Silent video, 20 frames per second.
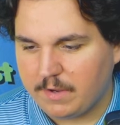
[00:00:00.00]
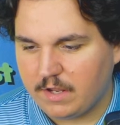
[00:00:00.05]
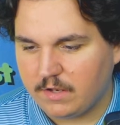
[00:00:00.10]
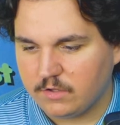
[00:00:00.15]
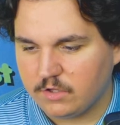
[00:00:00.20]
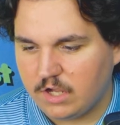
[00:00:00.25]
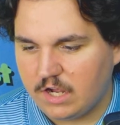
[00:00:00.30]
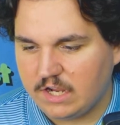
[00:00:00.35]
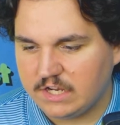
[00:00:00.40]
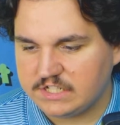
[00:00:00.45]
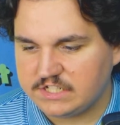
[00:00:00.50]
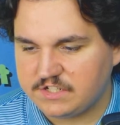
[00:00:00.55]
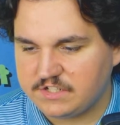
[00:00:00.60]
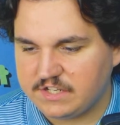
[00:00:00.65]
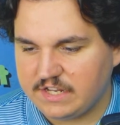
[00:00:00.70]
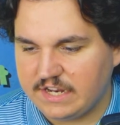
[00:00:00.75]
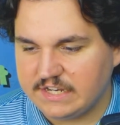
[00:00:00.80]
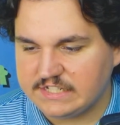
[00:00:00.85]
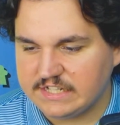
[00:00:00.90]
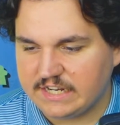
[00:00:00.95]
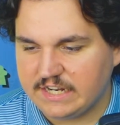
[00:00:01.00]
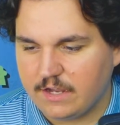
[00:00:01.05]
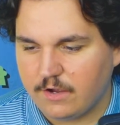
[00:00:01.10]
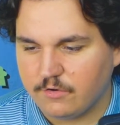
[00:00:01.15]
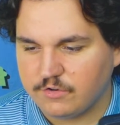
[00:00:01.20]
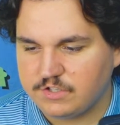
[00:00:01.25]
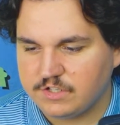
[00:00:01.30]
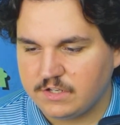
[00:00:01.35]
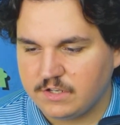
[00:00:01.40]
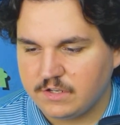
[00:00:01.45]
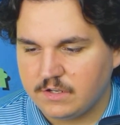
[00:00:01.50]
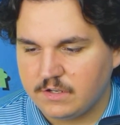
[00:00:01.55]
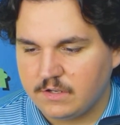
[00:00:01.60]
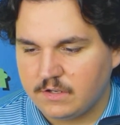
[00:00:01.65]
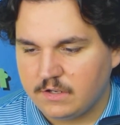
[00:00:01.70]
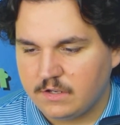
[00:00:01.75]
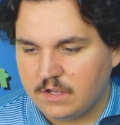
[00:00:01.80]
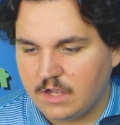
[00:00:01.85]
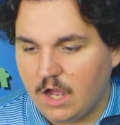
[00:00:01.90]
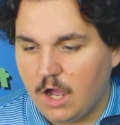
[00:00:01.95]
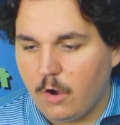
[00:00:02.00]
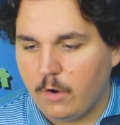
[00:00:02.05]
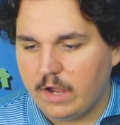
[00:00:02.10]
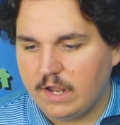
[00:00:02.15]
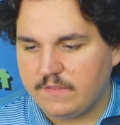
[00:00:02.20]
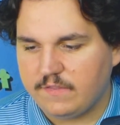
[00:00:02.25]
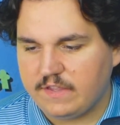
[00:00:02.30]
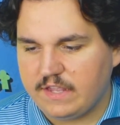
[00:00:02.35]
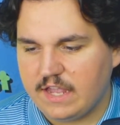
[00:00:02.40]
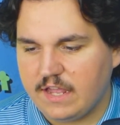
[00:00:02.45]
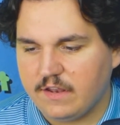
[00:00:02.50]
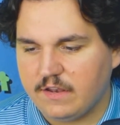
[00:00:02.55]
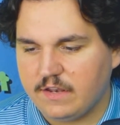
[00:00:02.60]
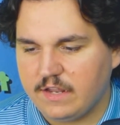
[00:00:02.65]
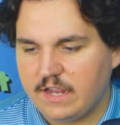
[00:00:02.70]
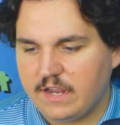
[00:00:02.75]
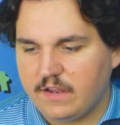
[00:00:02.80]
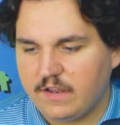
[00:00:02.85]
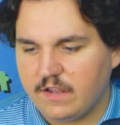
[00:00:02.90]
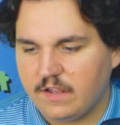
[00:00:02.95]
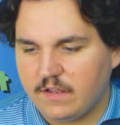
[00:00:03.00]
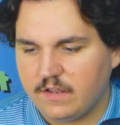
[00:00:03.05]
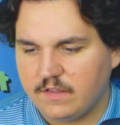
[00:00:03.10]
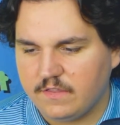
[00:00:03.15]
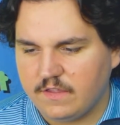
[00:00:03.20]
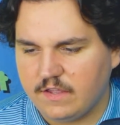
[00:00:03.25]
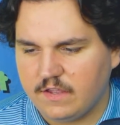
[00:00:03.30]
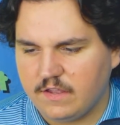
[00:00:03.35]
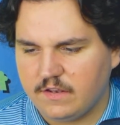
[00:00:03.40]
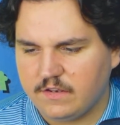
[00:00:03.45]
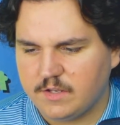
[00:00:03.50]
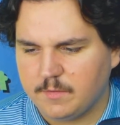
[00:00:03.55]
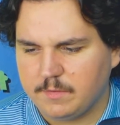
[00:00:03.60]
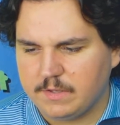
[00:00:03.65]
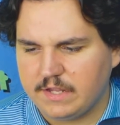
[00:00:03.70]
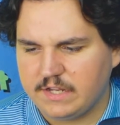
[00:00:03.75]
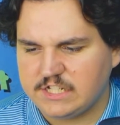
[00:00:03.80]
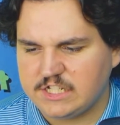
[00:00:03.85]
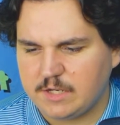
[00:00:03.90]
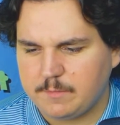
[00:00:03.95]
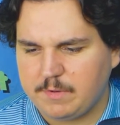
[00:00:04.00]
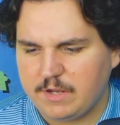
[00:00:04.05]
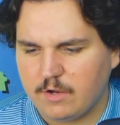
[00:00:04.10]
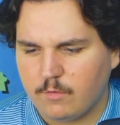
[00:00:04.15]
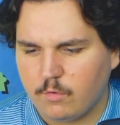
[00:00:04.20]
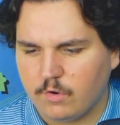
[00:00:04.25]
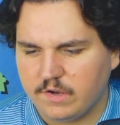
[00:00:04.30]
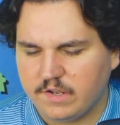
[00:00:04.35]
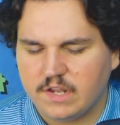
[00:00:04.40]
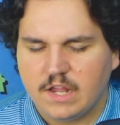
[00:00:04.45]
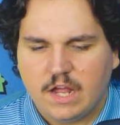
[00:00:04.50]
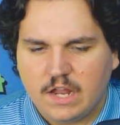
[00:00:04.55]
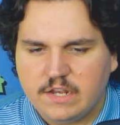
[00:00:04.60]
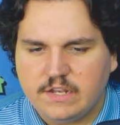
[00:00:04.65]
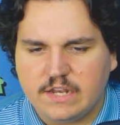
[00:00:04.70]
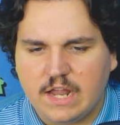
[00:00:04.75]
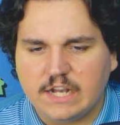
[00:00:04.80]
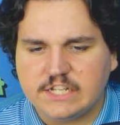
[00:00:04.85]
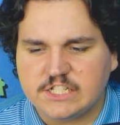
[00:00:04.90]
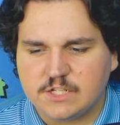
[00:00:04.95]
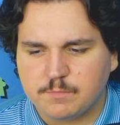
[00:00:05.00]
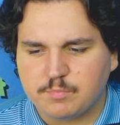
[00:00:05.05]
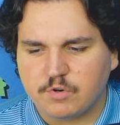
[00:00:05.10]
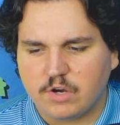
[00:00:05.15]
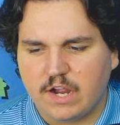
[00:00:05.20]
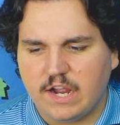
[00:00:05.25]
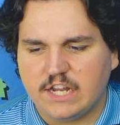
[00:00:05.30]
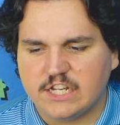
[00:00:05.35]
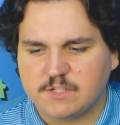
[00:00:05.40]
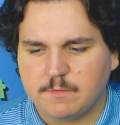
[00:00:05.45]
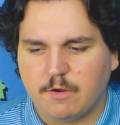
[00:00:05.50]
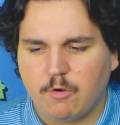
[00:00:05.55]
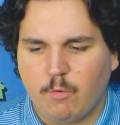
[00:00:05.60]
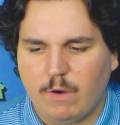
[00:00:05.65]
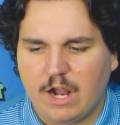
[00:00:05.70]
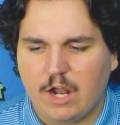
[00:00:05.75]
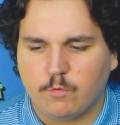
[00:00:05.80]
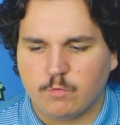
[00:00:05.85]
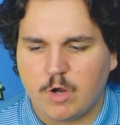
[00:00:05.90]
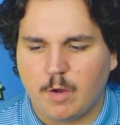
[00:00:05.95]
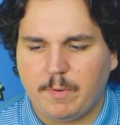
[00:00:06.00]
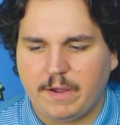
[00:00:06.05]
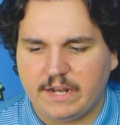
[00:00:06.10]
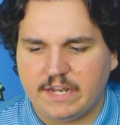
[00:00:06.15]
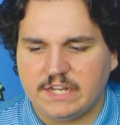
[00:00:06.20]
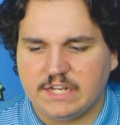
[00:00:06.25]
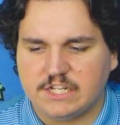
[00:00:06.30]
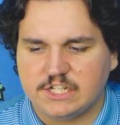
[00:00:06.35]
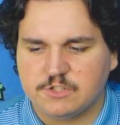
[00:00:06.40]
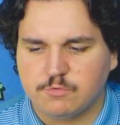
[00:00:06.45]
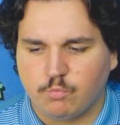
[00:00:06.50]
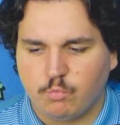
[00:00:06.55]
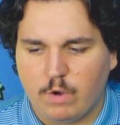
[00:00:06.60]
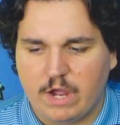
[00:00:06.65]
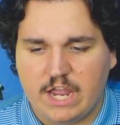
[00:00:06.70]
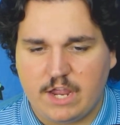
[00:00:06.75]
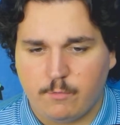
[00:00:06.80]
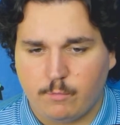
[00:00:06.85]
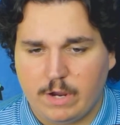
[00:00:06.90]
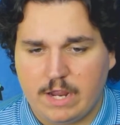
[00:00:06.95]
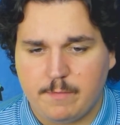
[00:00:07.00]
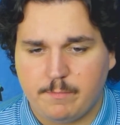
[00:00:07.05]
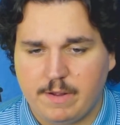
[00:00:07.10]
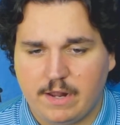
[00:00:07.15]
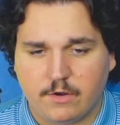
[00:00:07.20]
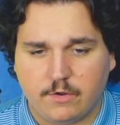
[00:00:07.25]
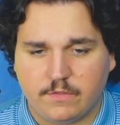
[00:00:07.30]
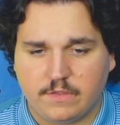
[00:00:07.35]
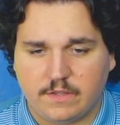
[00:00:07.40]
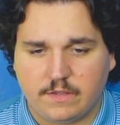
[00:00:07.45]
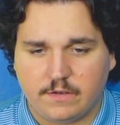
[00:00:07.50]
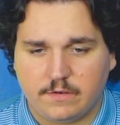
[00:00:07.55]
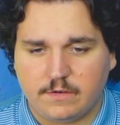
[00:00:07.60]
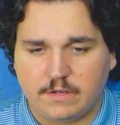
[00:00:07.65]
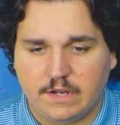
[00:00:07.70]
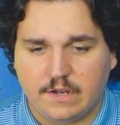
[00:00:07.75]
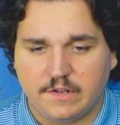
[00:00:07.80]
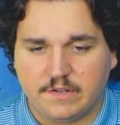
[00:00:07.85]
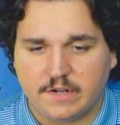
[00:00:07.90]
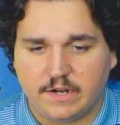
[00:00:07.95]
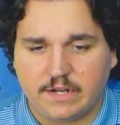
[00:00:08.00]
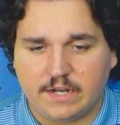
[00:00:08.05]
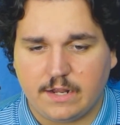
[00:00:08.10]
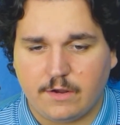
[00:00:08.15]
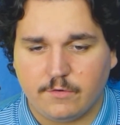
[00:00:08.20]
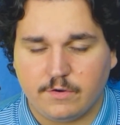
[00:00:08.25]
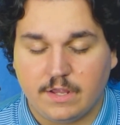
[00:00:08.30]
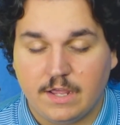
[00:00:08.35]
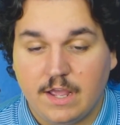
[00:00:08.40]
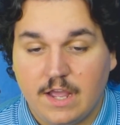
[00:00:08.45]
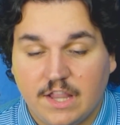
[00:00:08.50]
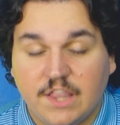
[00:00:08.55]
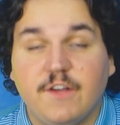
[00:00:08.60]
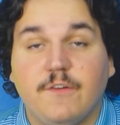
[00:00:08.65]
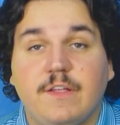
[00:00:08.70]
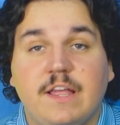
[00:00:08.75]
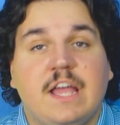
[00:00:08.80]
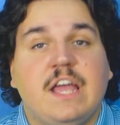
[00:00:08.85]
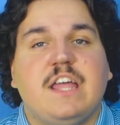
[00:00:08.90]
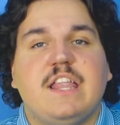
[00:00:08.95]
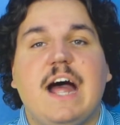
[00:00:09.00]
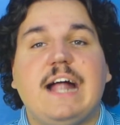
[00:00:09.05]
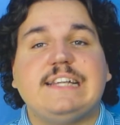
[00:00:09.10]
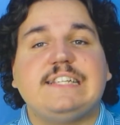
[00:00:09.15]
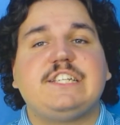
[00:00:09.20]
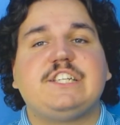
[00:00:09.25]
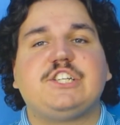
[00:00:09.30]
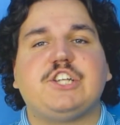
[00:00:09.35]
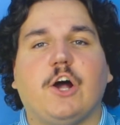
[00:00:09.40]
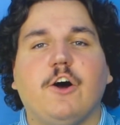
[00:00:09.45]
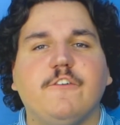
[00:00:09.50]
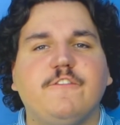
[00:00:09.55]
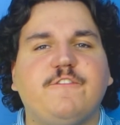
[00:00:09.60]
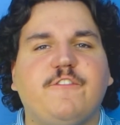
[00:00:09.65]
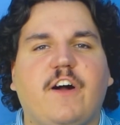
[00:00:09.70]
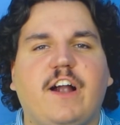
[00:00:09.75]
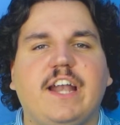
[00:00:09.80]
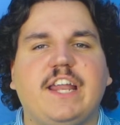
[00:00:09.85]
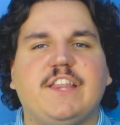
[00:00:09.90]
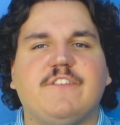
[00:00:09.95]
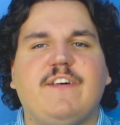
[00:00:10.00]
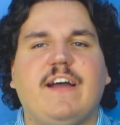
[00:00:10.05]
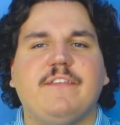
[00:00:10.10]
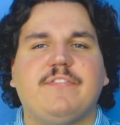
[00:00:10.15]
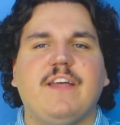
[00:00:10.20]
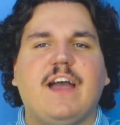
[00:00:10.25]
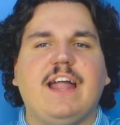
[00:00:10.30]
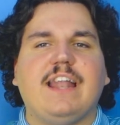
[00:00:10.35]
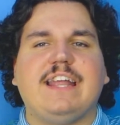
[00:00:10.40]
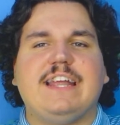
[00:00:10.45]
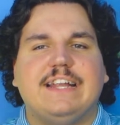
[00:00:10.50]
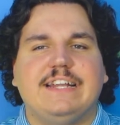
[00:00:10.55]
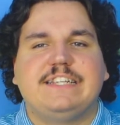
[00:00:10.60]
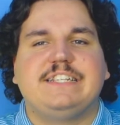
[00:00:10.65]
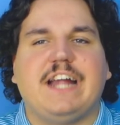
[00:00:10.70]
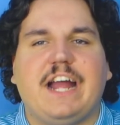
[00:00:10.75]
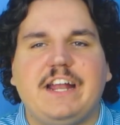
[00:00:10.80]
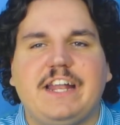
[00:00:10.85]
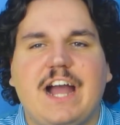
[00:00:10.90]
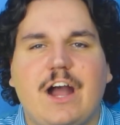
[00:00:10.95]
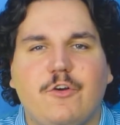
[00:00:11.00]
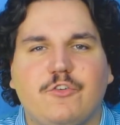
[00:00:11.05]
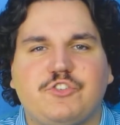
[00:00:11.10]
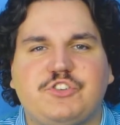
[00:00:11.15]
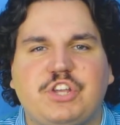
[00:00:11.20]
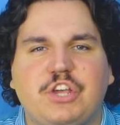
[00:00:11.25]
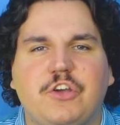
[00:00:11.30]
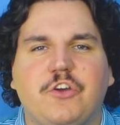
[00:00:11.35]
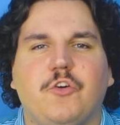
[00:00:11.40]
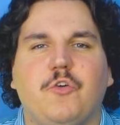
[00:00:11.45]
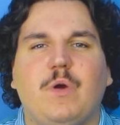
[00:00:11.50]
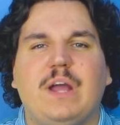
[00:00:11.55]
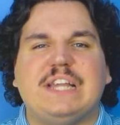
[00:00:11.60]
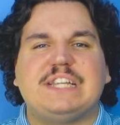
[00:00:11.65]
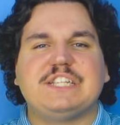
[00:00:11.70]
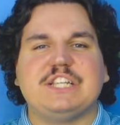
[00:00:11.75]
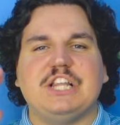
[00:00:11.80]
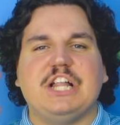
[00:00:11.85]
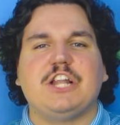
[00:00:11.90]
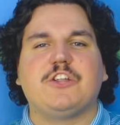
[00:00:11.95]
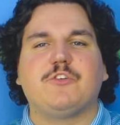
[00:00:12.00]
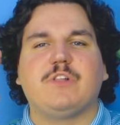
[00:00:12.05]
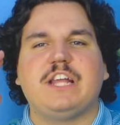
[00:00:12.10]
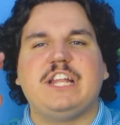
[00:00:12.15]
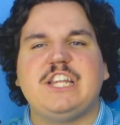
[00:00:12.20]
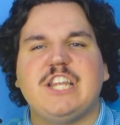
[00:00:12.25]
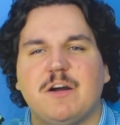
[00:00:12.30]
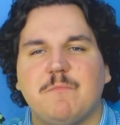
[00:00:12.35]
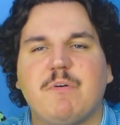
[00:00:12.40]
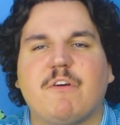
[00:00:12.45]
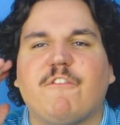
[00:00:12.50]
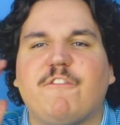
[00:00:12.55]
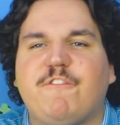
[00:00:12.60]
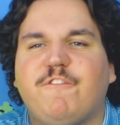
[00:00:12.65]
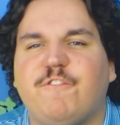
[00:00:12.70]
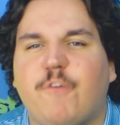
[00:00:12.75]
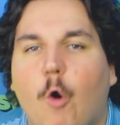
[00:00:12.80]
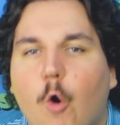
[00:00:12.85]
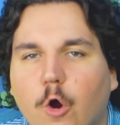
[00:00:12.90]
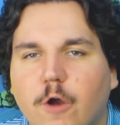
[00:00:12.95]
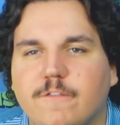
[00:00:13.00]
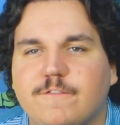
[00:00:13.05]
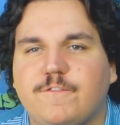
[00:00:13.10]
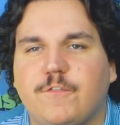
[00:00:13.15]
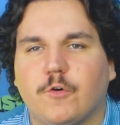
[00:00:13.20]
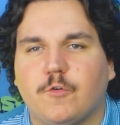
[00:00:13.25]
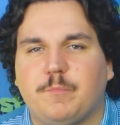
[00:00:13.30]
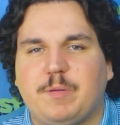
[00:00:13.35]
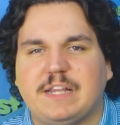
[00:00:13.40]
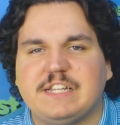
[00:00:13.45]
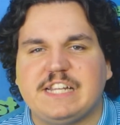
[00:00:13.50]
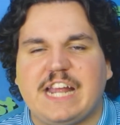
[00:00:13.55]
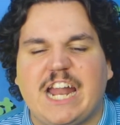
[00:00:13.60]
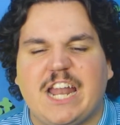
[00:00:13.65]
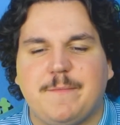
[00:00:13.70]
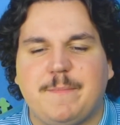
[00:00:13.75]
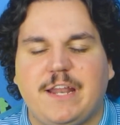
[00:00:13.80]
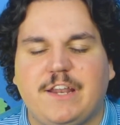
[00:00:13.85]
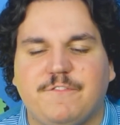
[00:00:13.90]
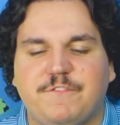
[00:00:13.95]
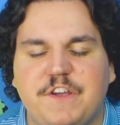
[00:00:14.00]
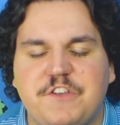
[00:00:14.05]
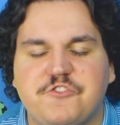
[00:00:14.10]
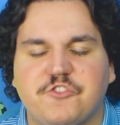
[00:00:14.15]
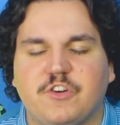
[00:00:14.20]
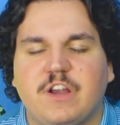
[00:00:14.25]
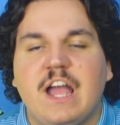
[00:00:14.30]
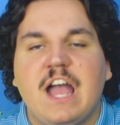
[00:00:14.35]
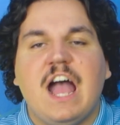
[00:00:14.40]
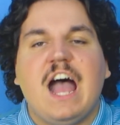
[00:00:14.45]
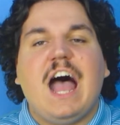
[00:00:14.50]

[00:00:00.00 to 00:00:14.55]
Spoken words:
lost to Inside Out. Oh, at the NAACP Awards. Not surprised. I mean, Wild Robot is way, way better than Inside Out. That's so funny. The fact that Inside Out 2 is literally number 4 for Best Animated Feature.